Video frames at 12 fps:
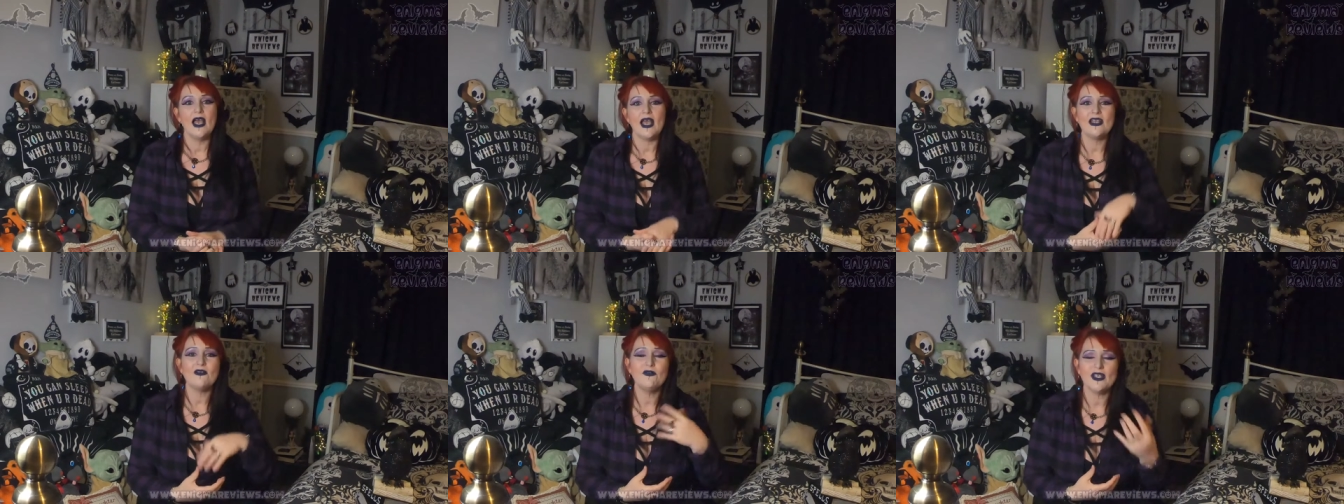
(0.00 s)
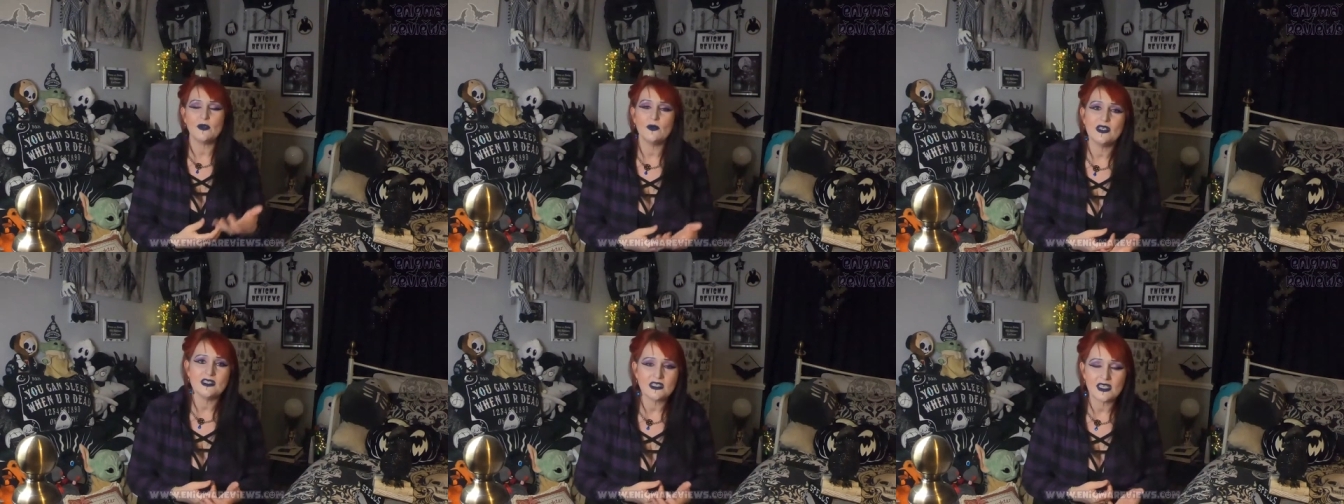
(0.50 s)
and I really
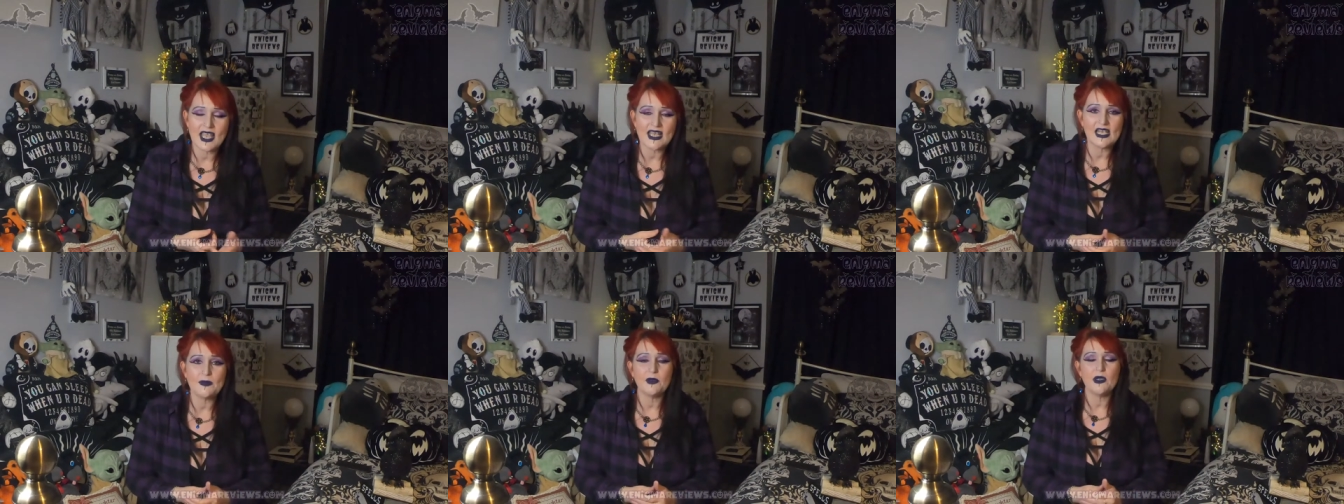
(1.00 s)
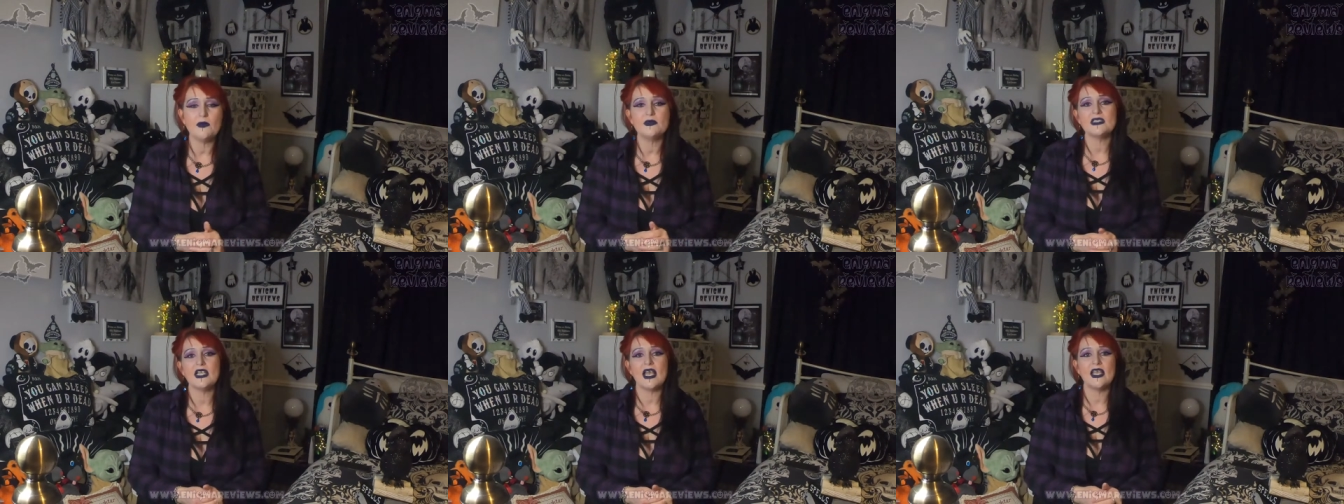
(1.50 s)
wanted to get it, but it
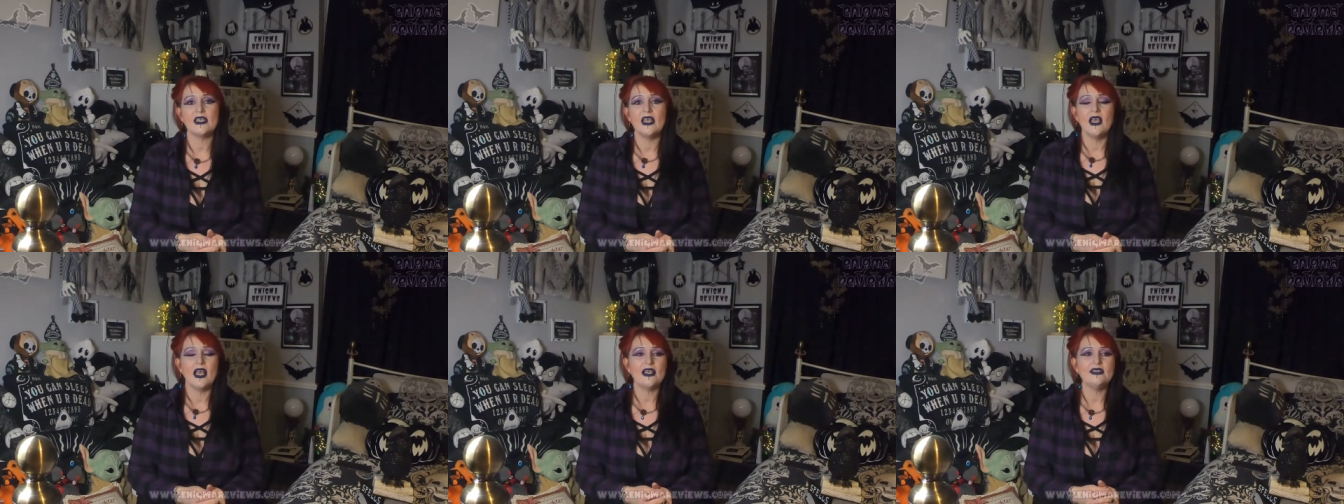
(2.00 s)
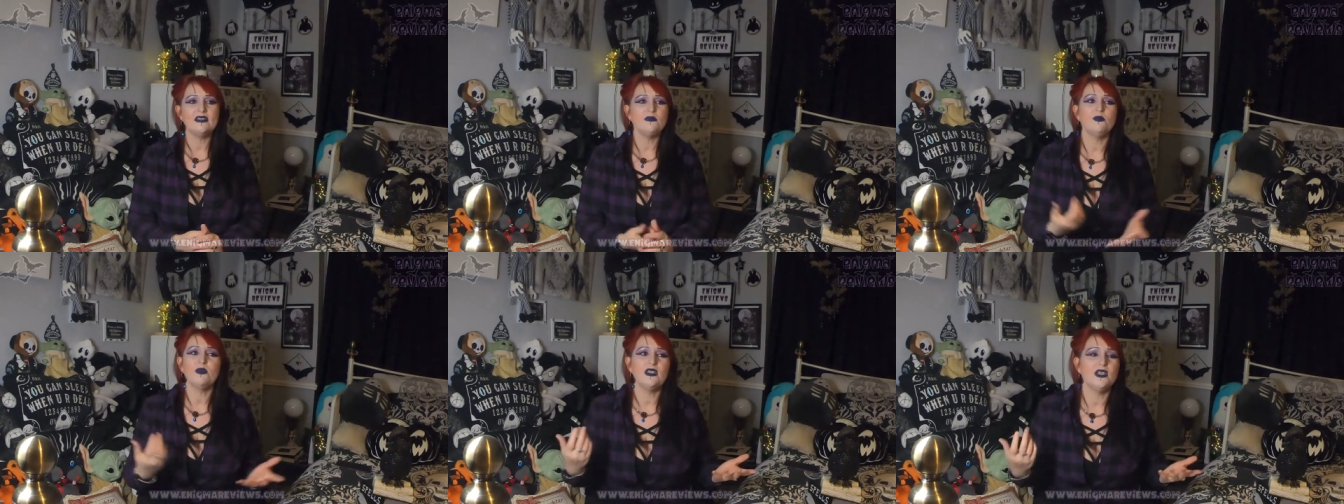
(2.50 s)
was like, I
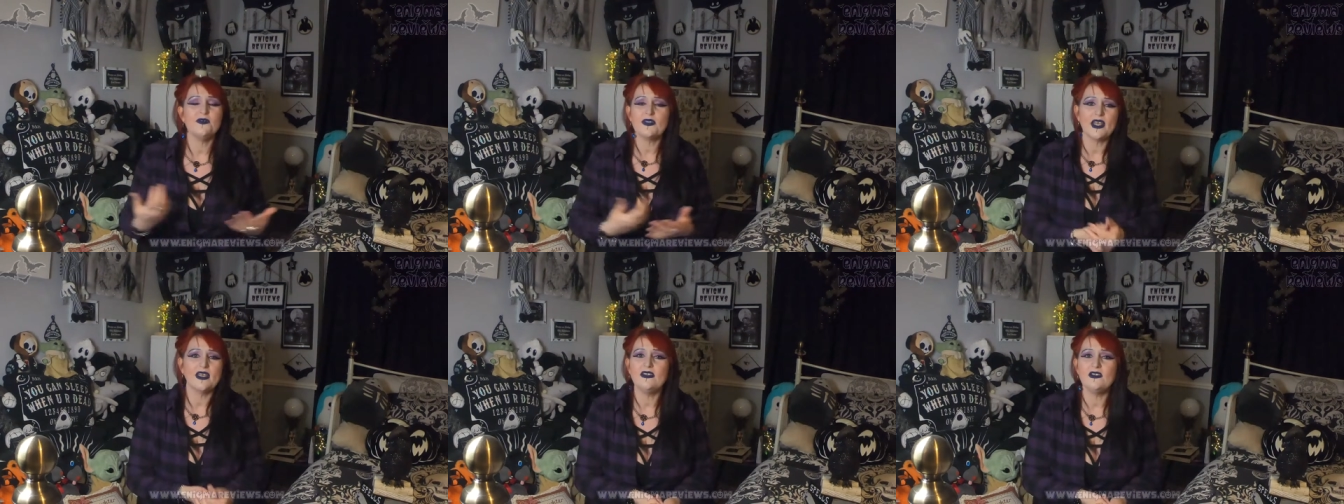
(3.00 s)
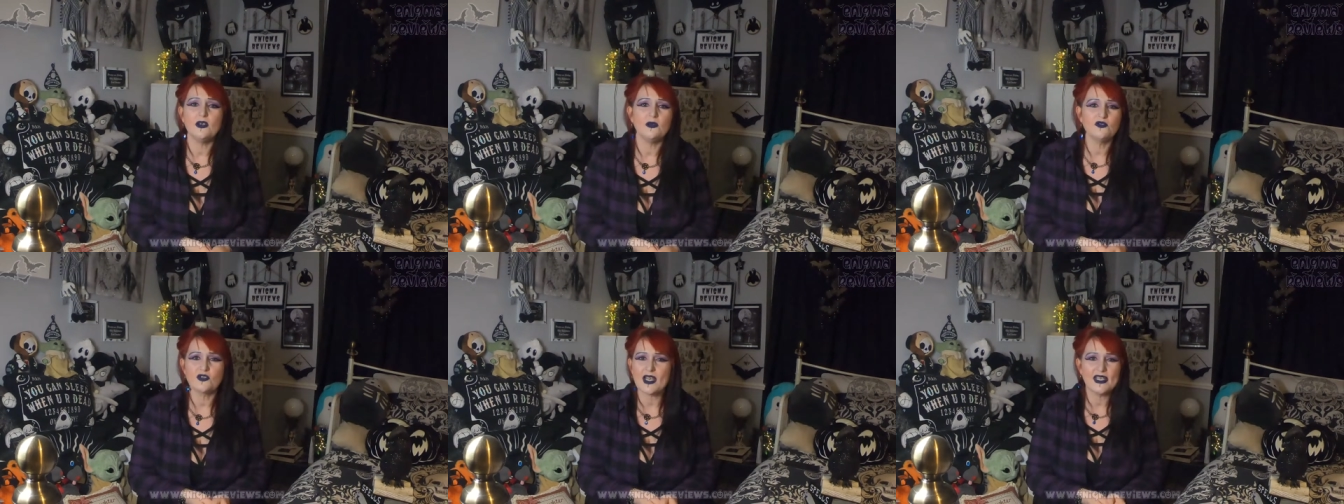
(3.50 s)
didn't believe that, you
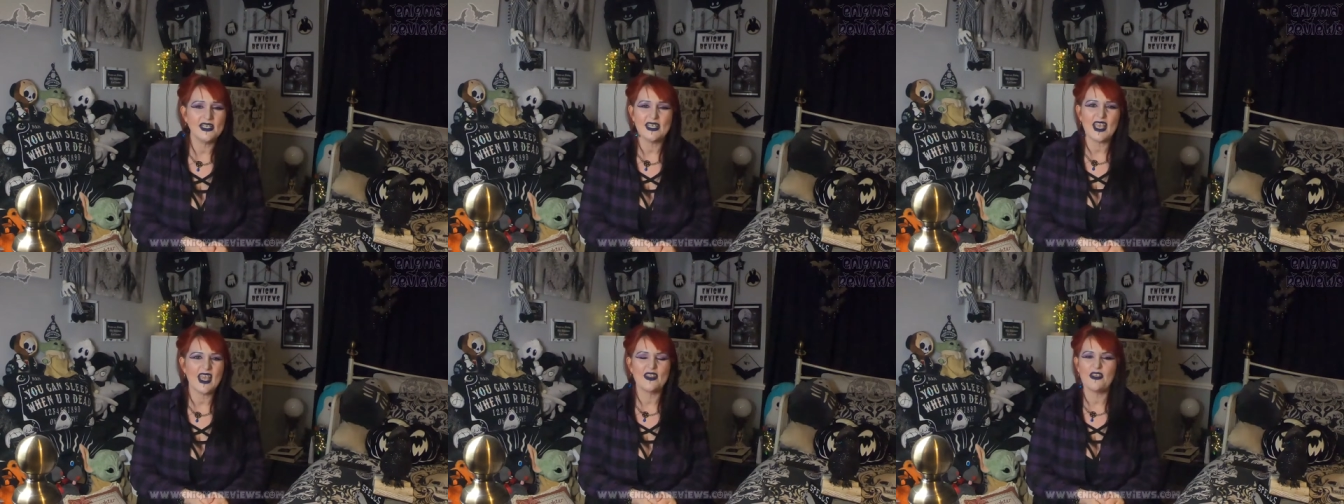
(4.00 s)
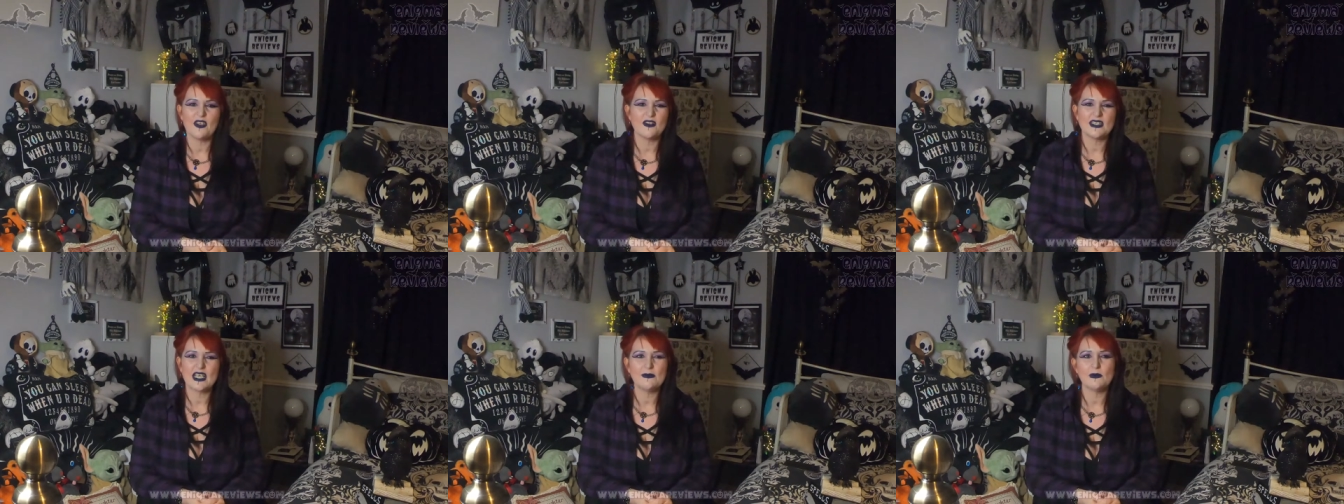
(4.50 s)
know, trying again,
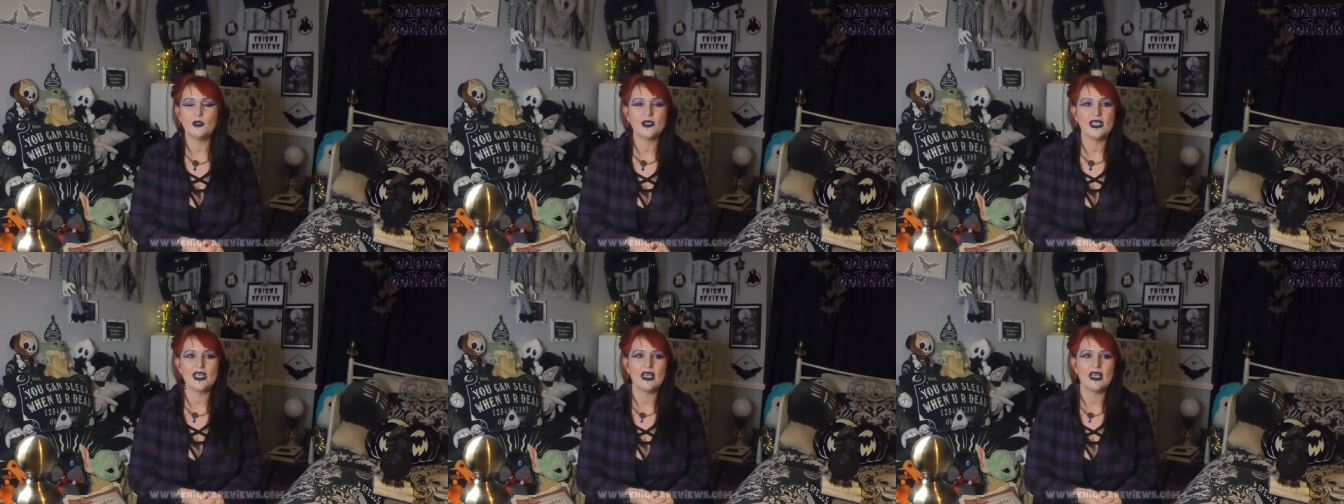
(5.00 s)
third time lucky.